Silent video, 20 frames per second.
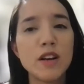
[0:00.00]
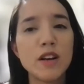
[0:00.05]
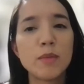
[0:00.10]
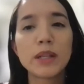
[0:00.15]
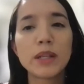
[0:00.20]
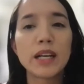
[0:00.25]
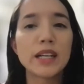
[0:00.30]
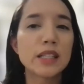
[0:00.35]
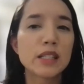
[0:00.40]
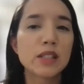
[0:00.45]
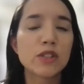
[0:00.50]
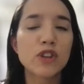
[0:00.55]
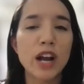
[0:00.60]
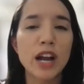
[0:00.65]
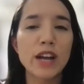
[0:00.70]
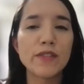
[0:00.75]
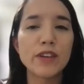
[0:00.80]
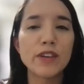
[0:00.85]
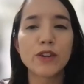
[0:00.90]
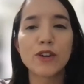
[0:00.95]
plus
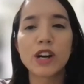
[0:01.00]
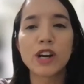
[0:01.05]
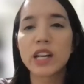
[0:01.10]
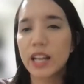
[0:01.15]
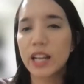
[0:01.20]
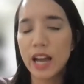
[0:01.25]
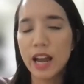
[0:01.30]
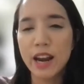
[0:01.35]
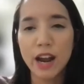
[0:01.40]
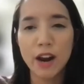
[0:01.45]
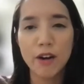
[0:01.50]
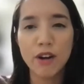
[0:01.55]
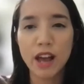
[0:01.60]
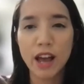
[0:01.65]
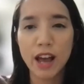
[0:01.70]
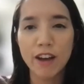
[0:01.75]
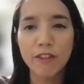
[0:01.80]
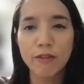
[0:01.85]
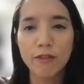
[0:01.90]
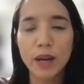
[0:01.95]
driving, or like an hour and a
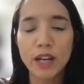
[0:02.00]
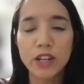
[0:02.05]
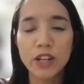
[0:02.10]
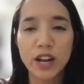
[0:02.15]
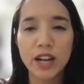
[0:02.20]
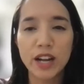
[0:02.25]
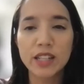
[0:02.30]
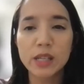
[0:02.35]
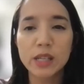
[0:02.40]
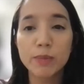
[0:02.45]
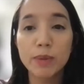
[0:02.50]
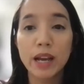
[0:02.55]
half by transit,